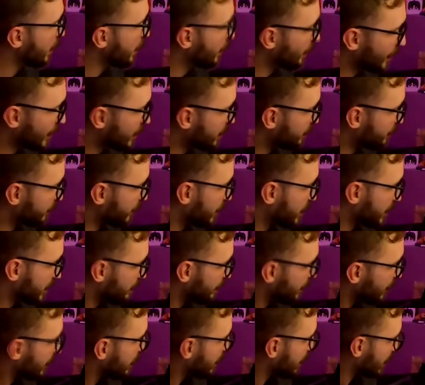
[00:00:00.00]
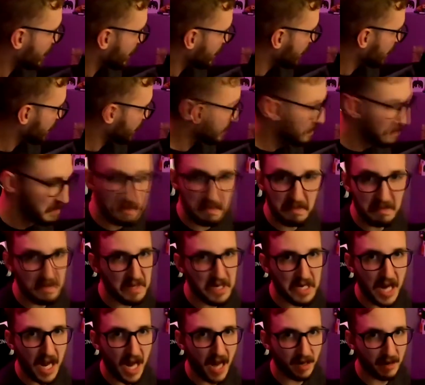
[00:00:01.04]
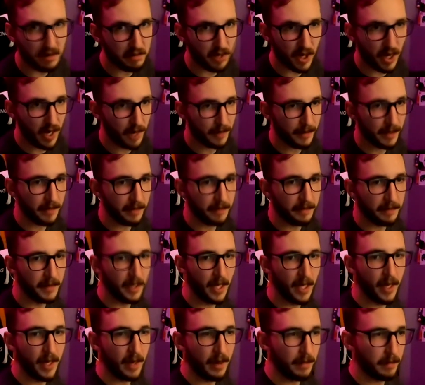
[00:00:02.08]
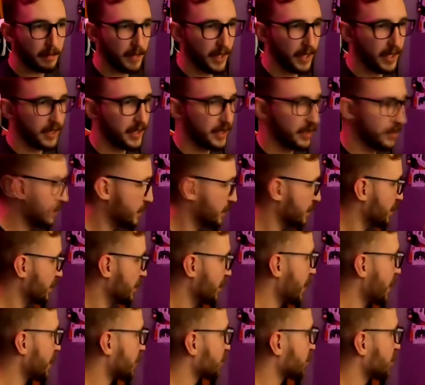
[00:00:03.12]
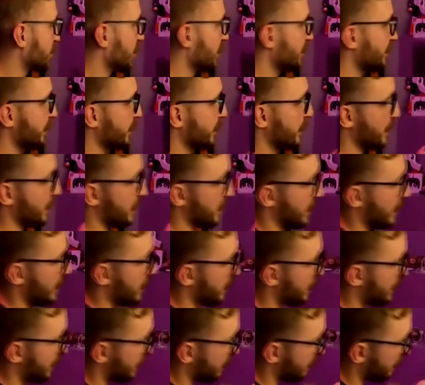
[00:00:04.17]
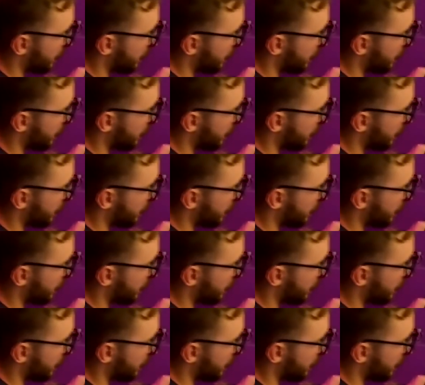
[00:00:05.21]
Which for a computer like this, not a problem. But that sure enough right there is the...